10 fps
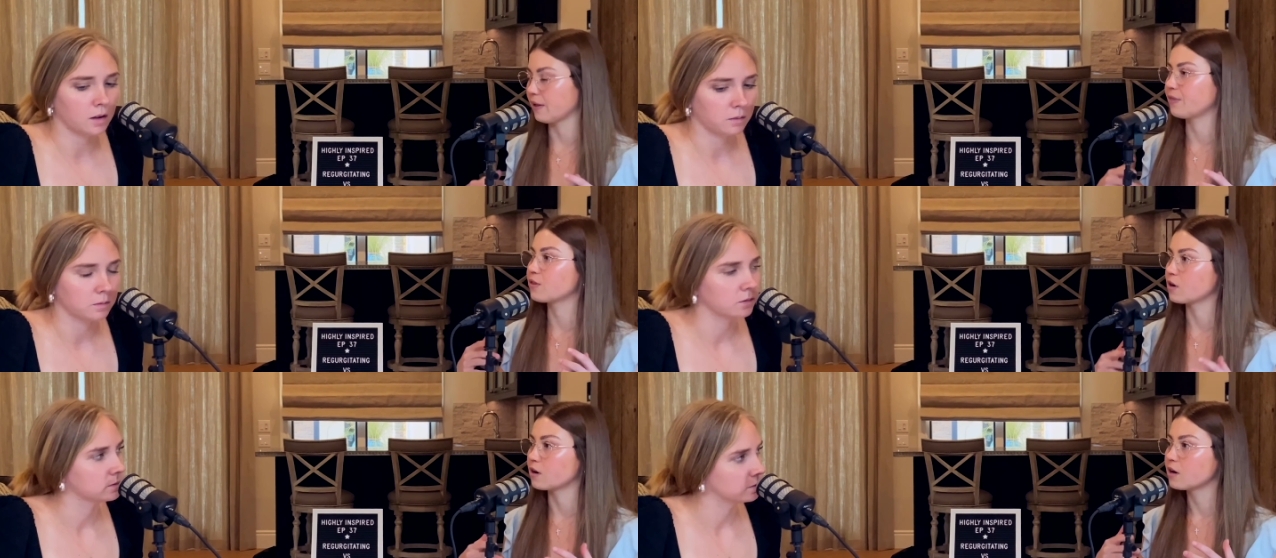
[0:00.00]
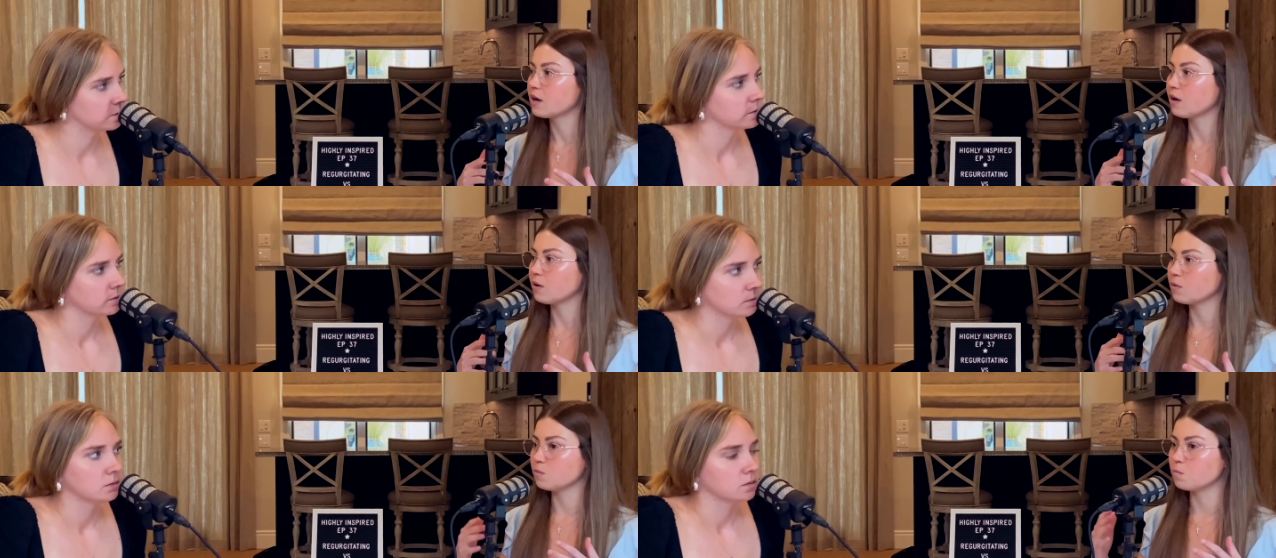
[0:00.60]
Speaker 1: Like they're
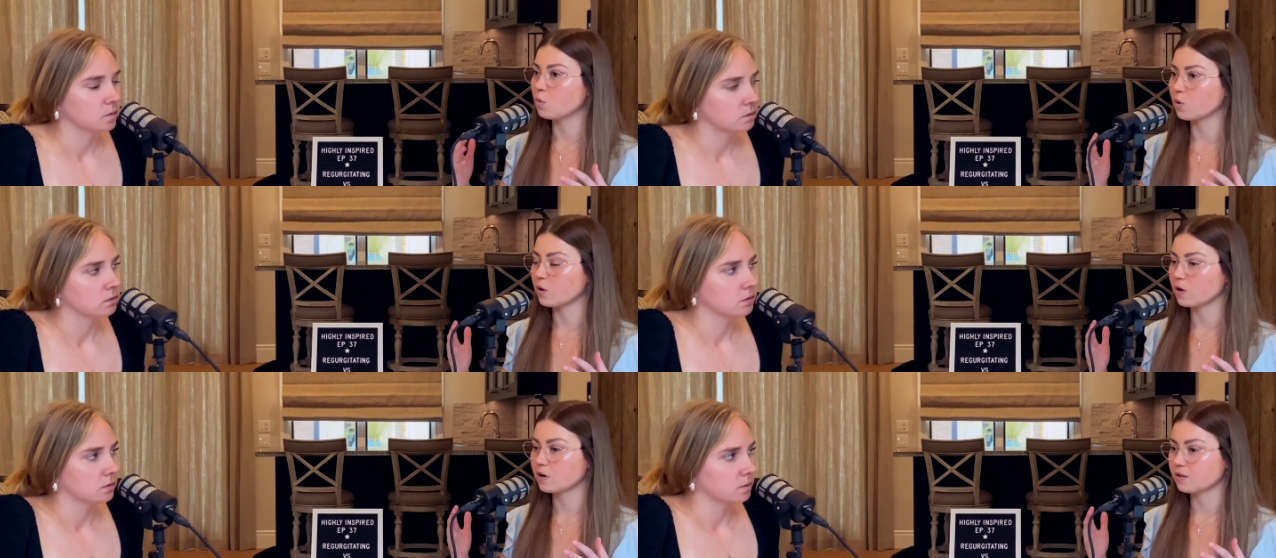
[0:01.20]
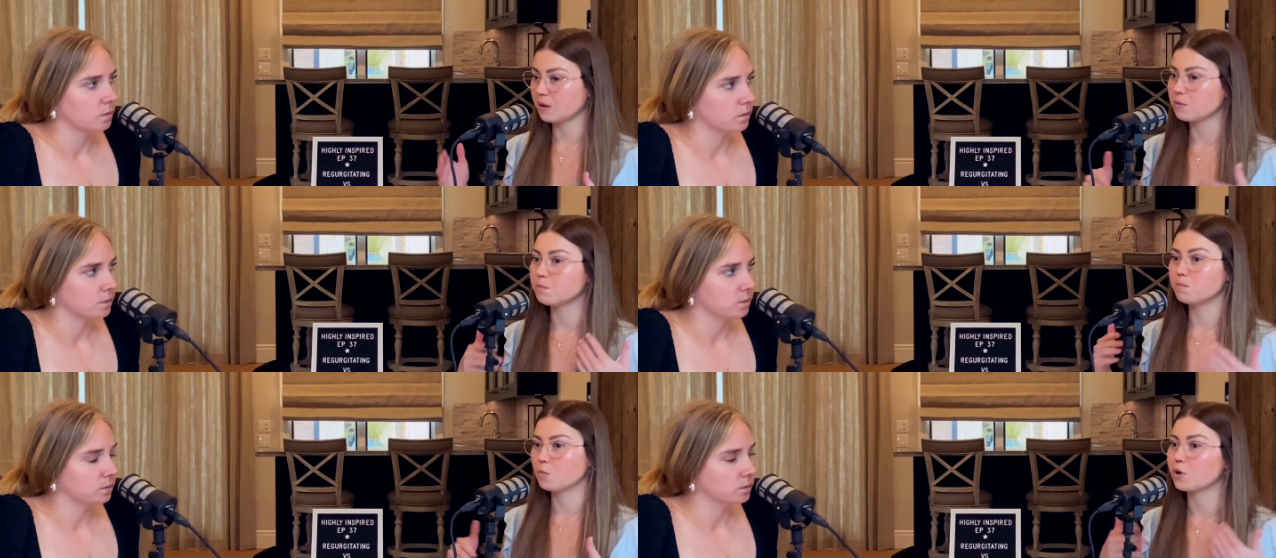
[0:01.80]
more they
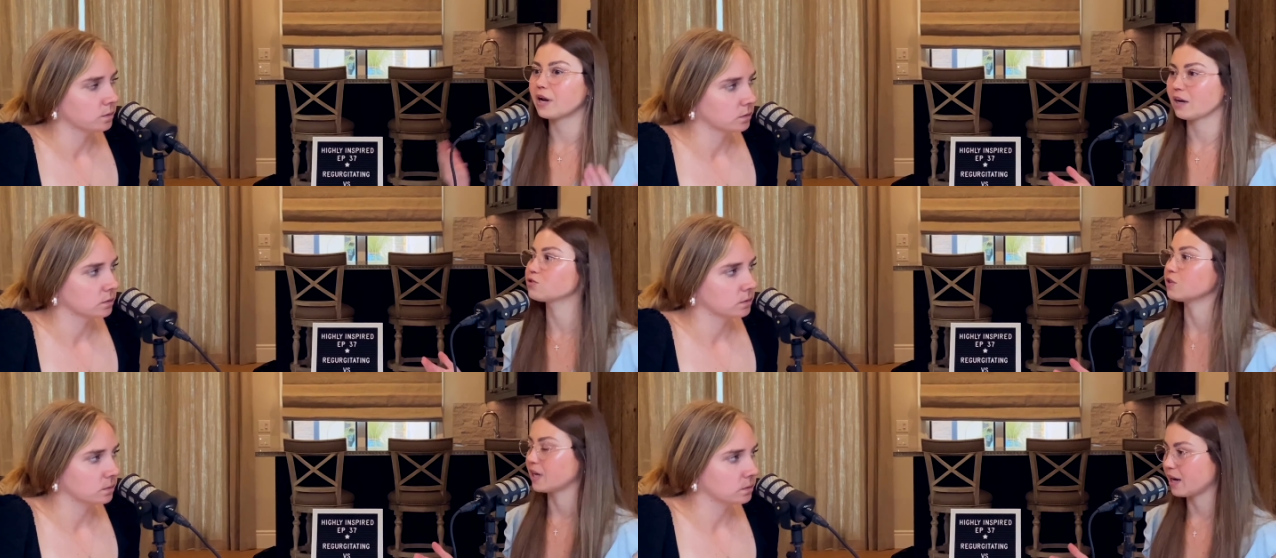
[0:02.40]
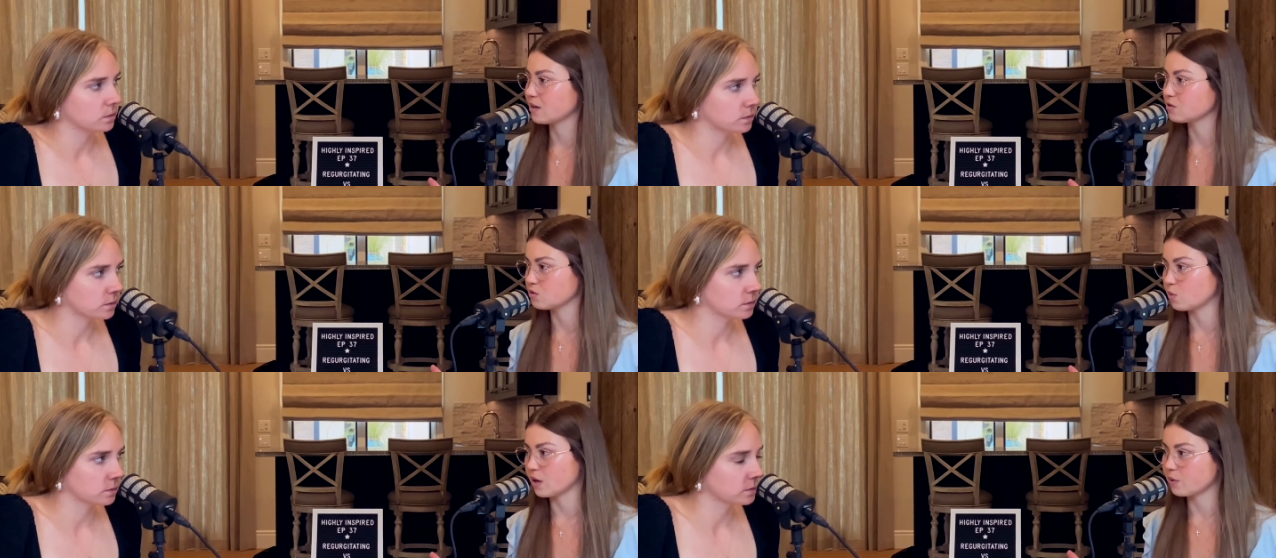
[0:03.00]
more naturally ask
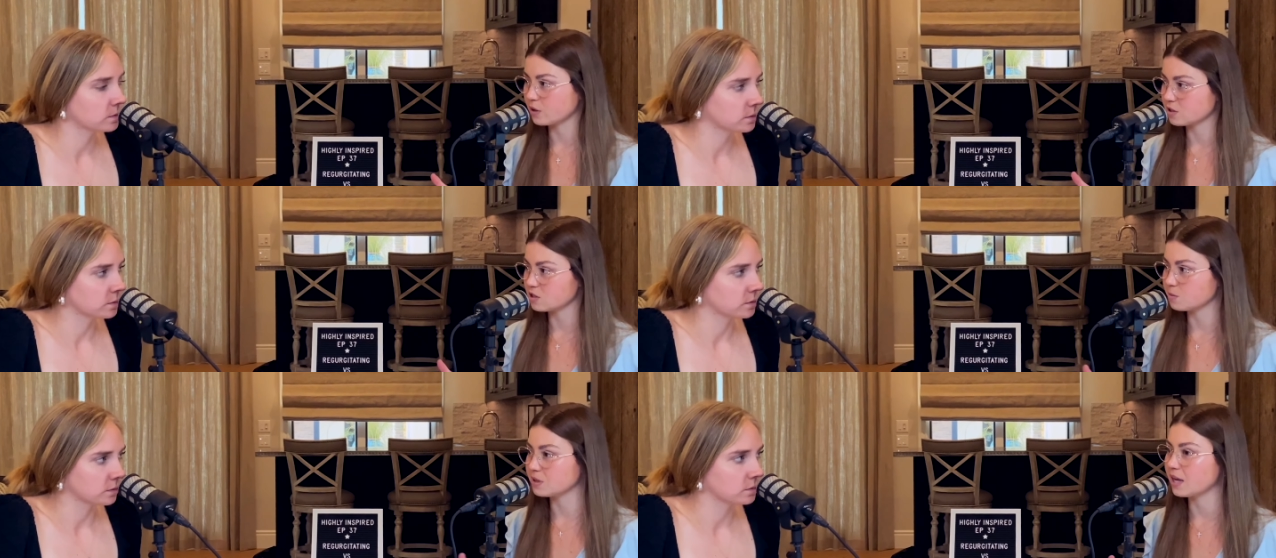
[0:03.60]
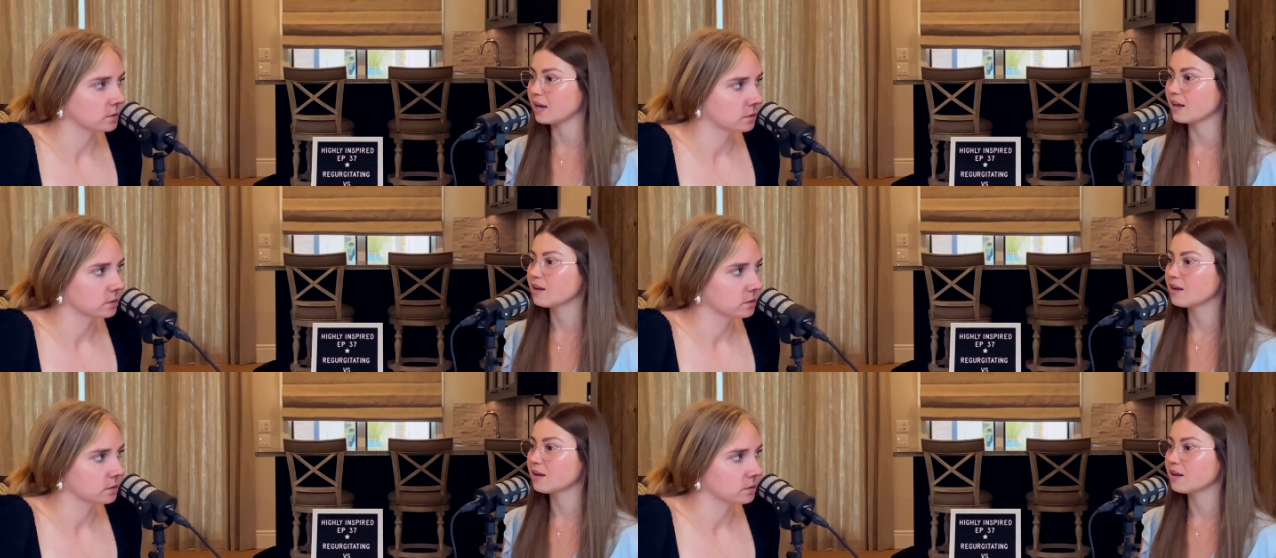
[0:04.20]
those why mm-hmm. questions. But then at